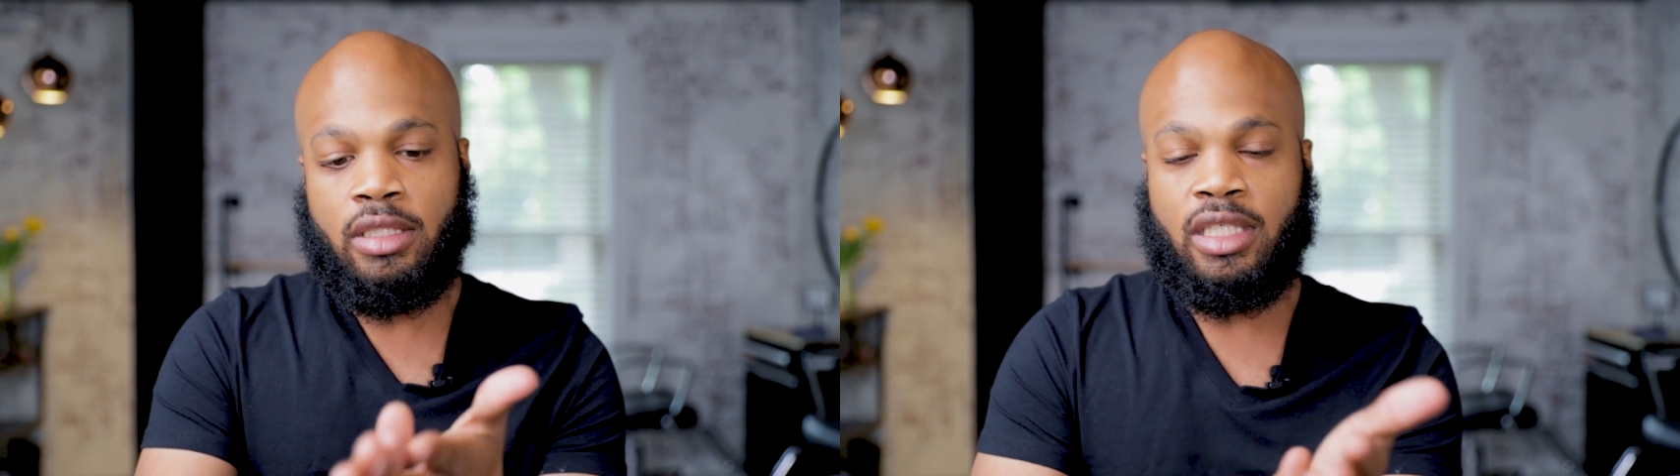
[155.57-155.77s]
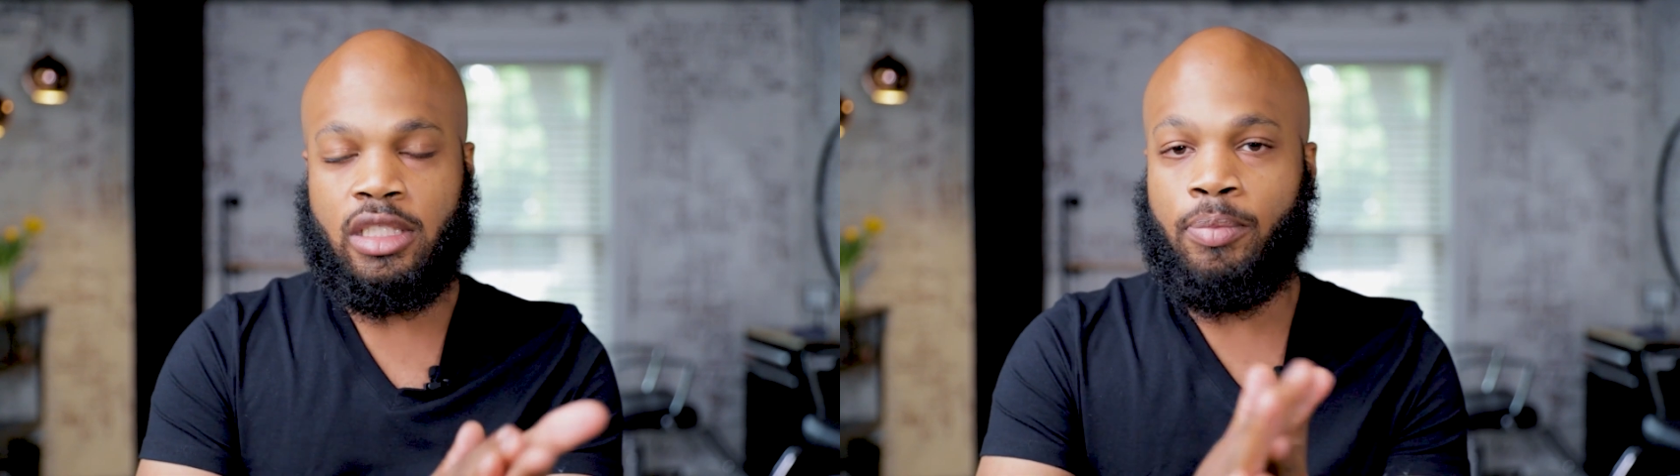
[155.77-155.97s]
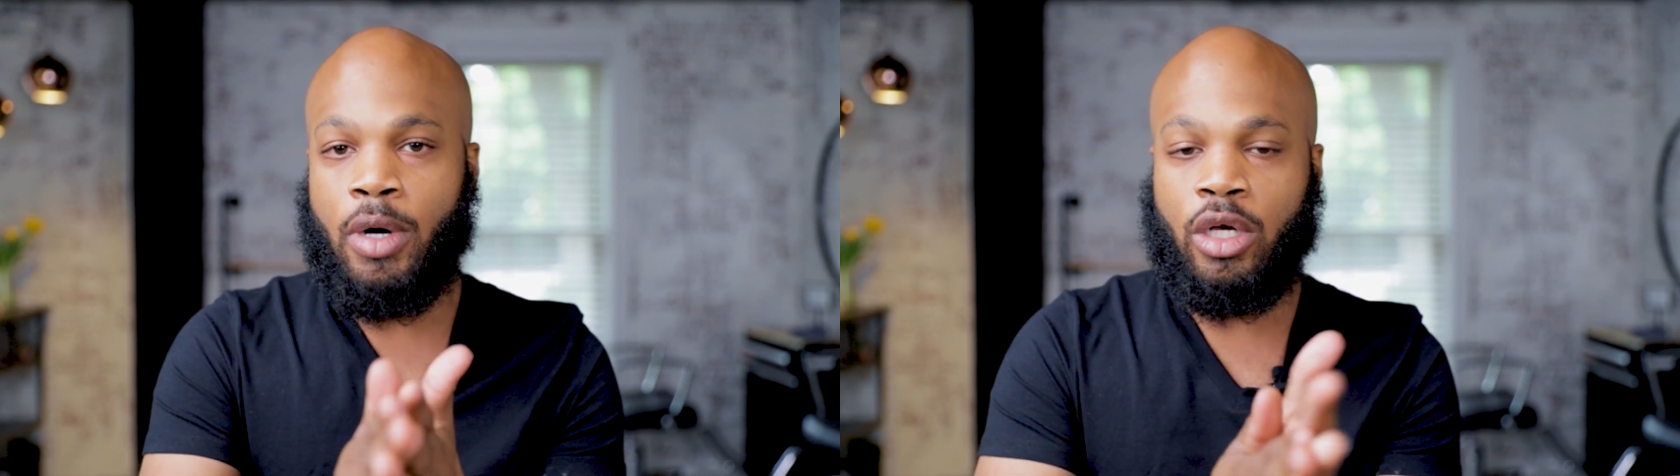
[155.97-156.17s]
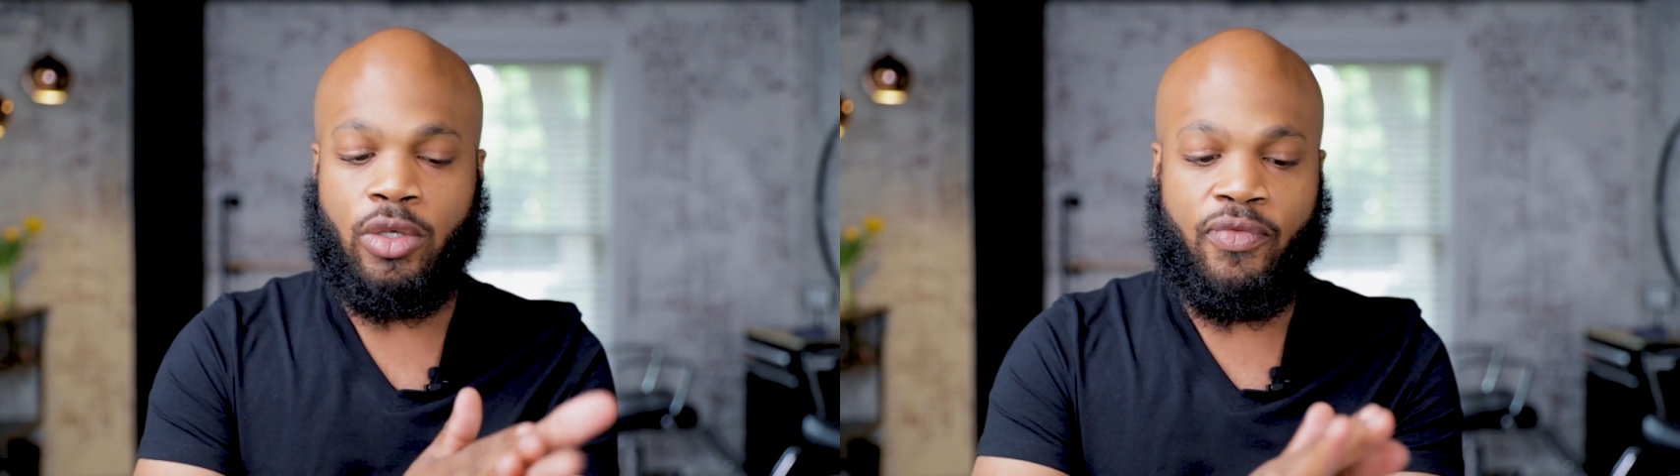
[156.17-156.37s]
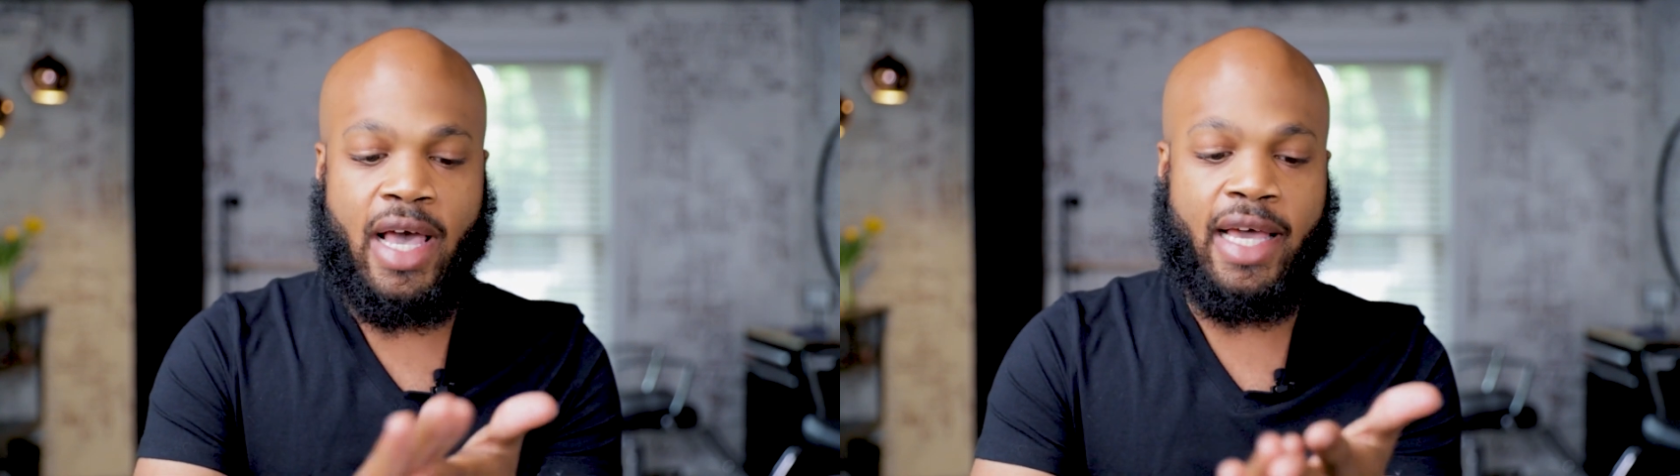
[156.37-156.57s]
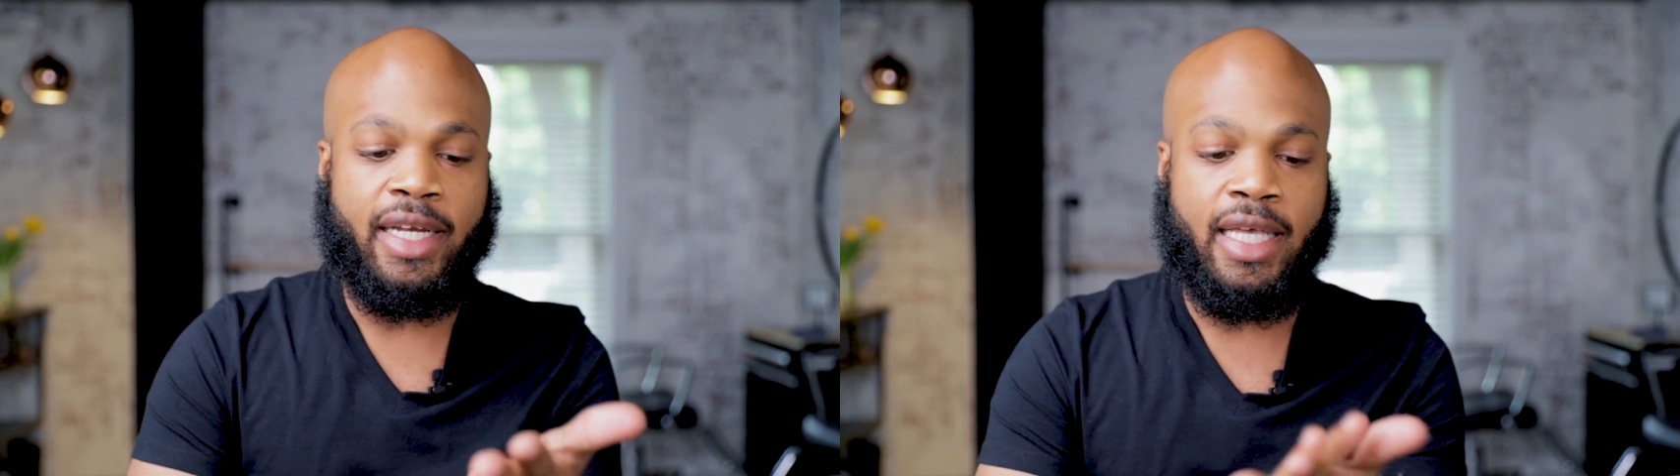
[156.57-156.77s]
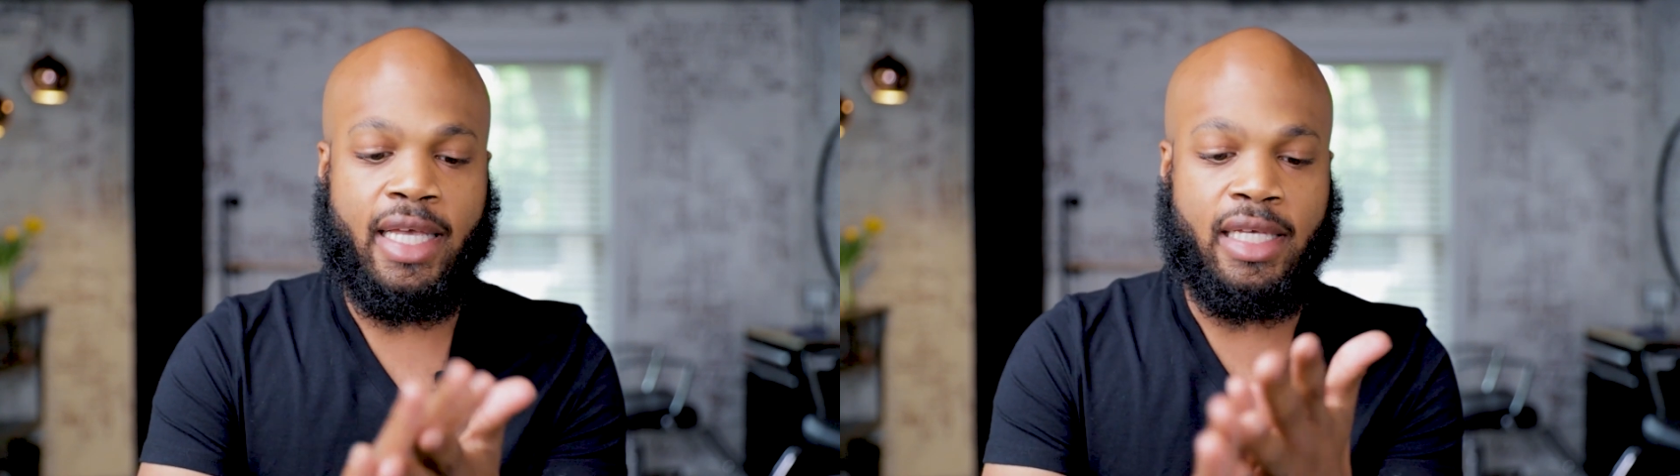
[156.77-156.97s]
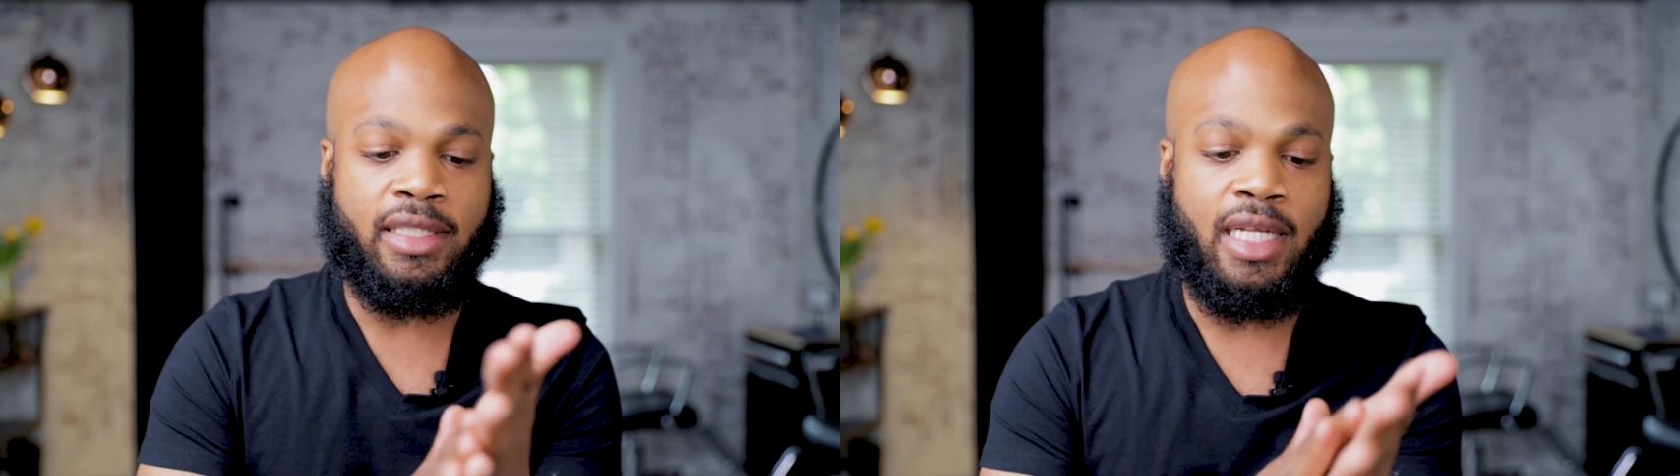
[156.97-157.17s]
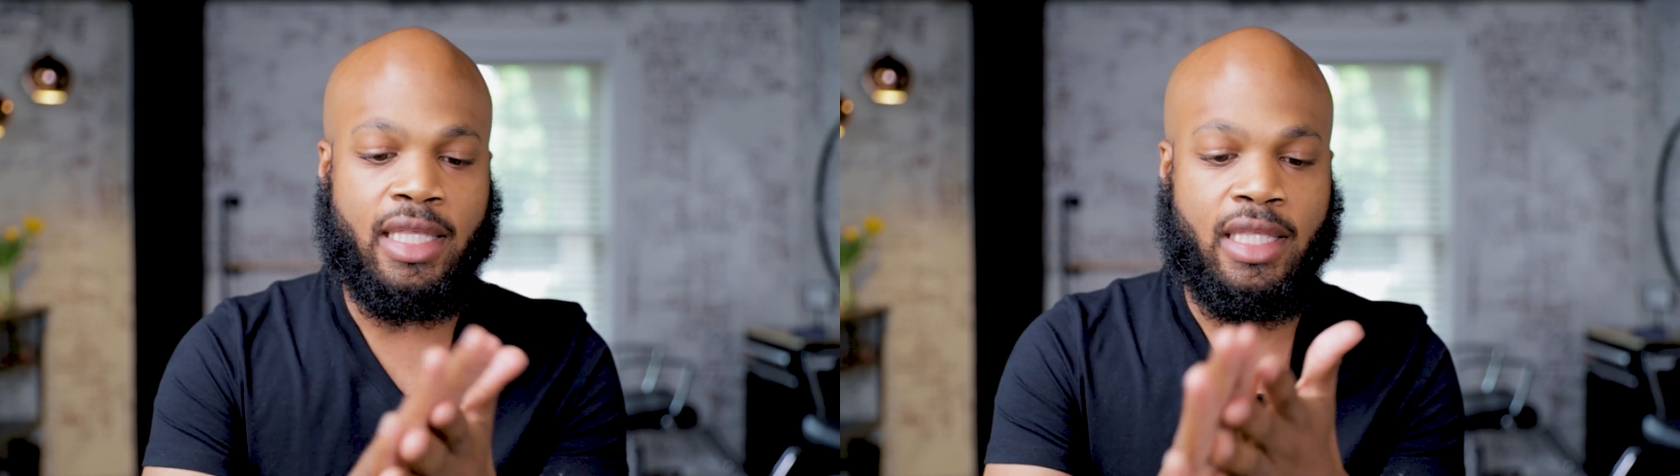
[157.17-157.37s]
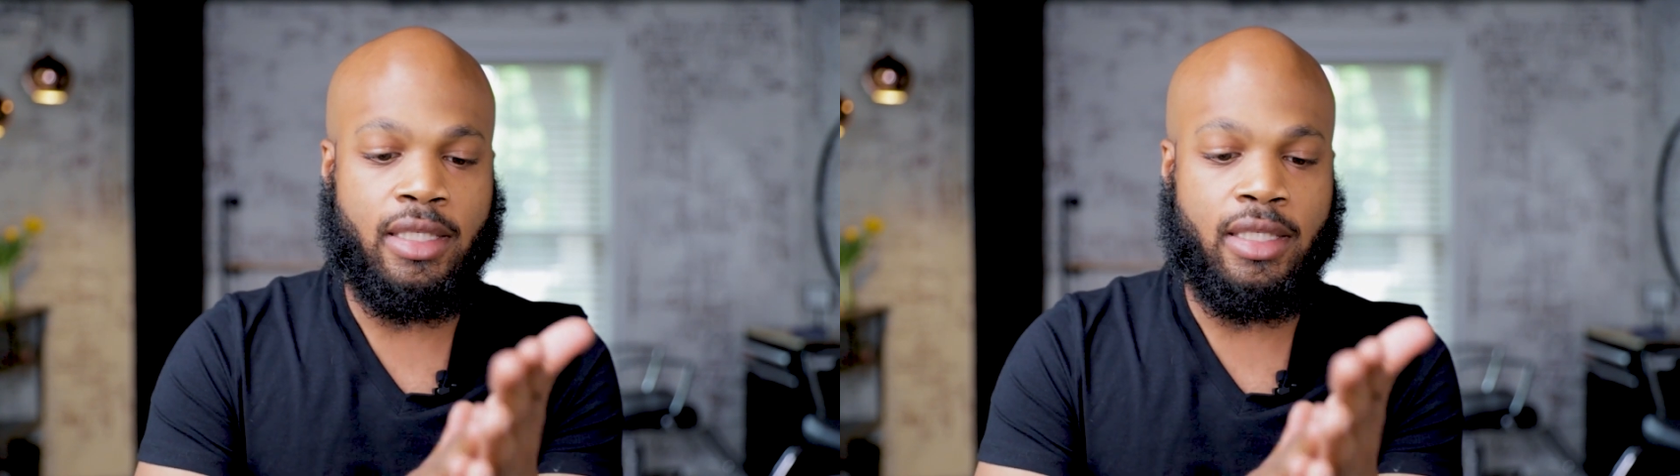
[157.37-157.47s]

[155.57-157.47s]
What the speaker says: Just emulsify it in your hands like